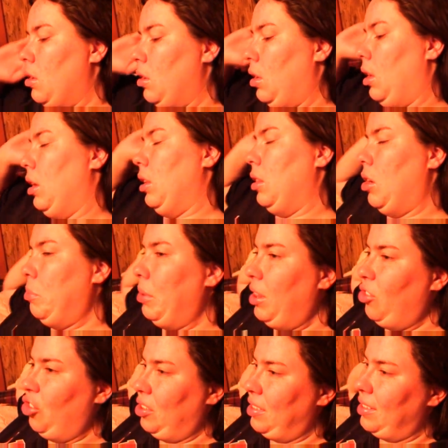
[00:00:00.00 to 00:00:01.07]
And little bit
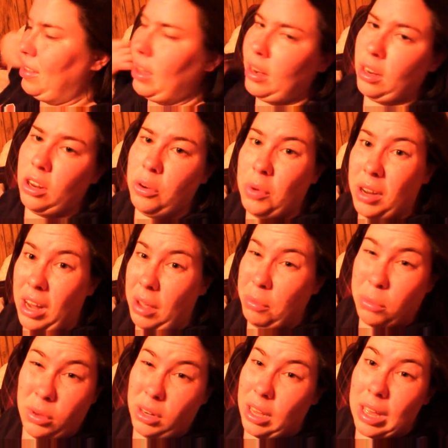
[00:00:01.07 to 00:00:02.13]
just decided, you know what, I'm
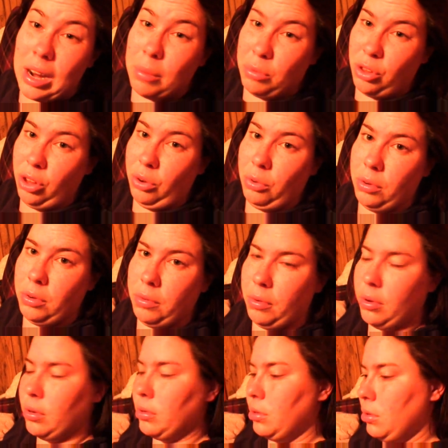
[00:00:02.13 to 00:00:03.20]
going to get up too.
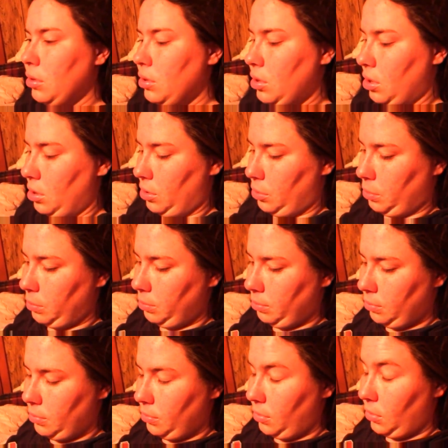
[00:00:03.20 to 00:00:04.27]
So
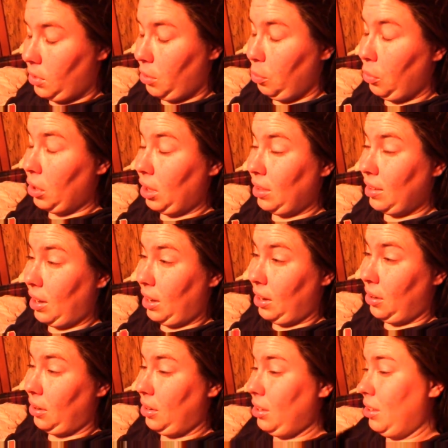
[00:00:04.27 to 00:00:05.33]
I'm really
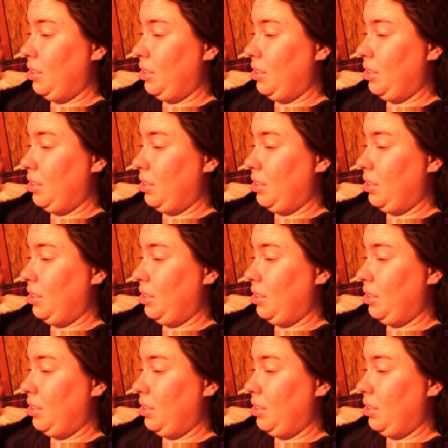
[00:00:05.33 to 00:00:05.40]
tired.